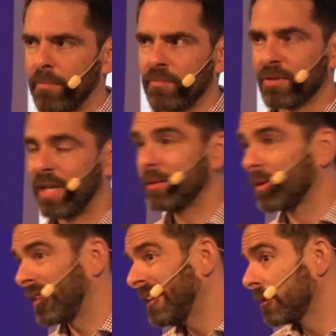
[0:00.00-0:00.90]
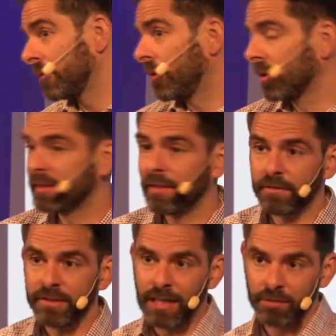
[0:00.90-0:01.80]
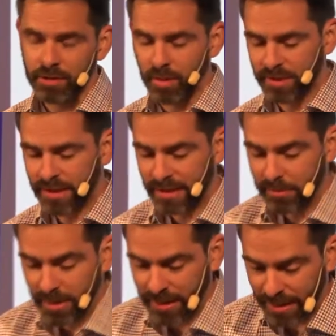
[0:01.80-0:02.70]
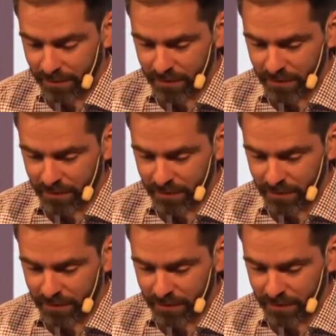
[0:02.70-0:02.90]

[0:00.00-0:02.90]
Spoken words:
try to think of all the different outcomes that it may have,